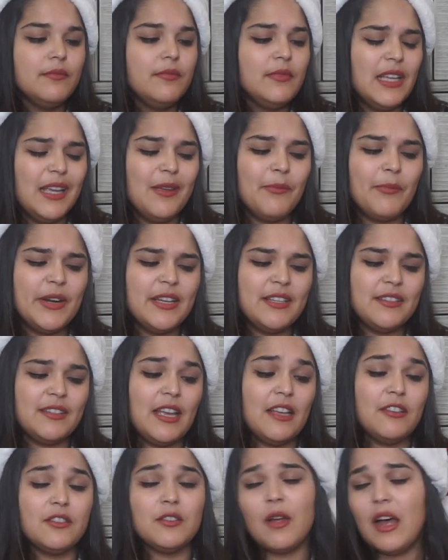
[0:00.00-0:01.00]
it brings
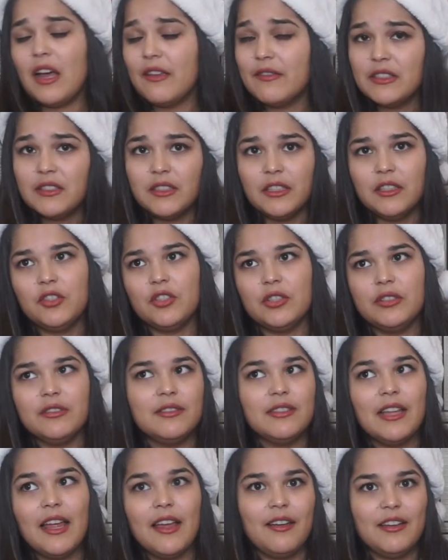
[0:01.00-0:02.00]
that. So obviously
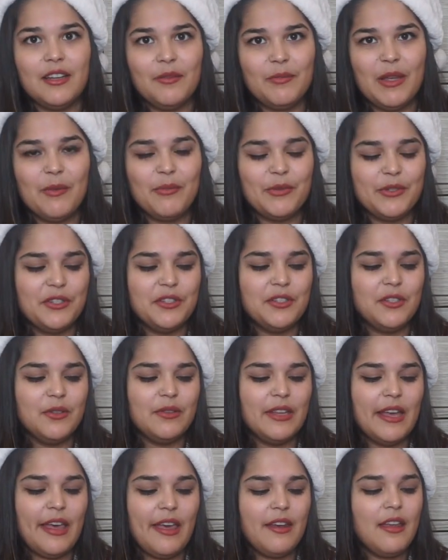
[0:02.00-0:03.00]
she's not going to be able to
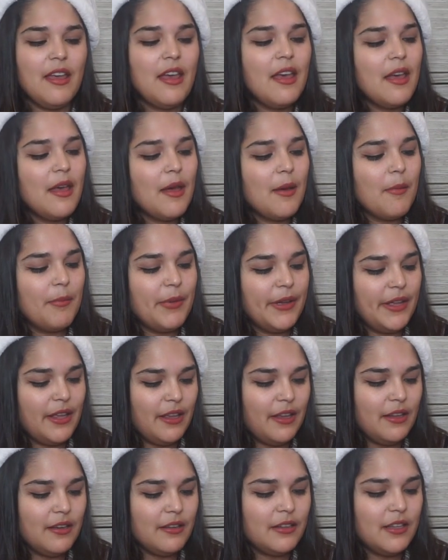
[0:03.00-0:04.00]
do that,
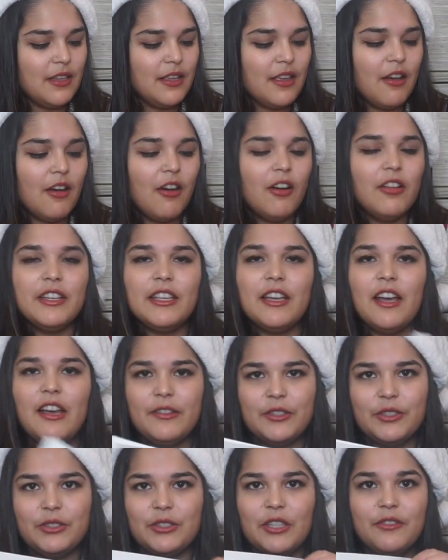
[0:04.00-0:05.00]
but all the
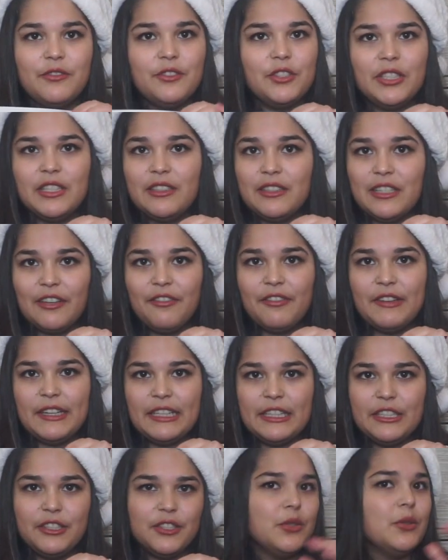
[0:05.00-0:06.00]
other stuff she can
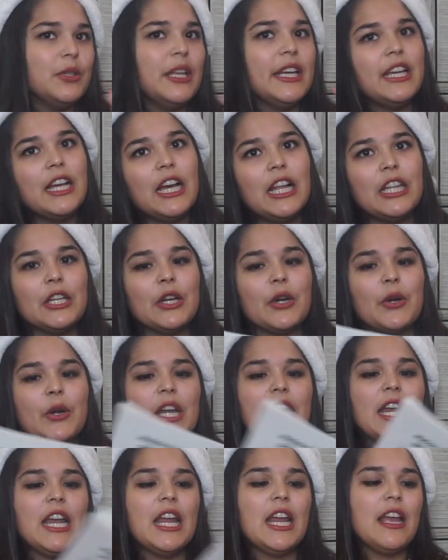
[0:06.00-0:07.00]
definitely do, like
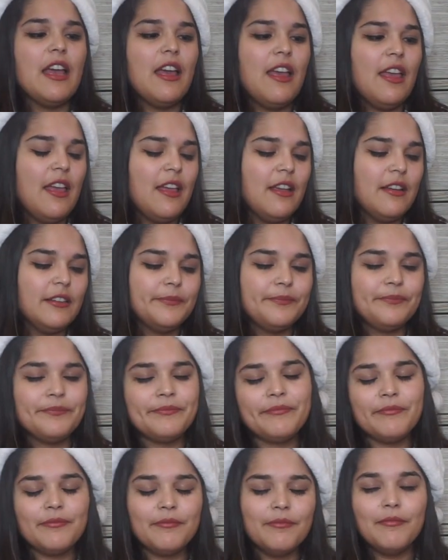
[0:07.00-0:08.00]
coloring and
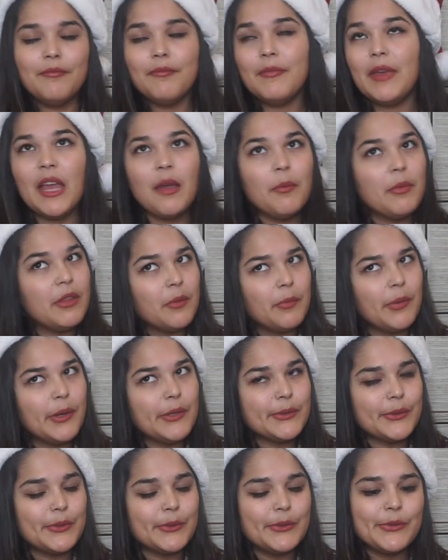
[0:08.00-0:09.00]
maybe the
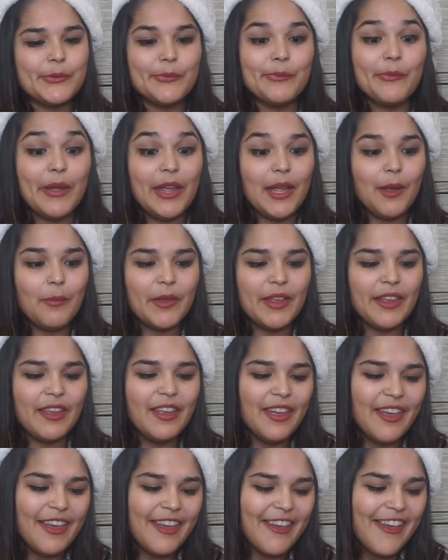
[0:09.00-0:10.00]
puzzles,
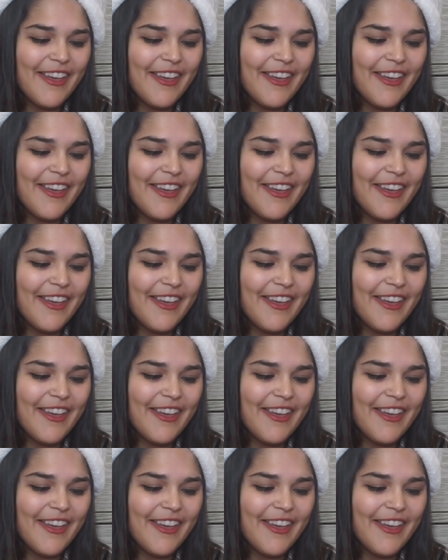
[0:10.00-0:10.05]
maybe.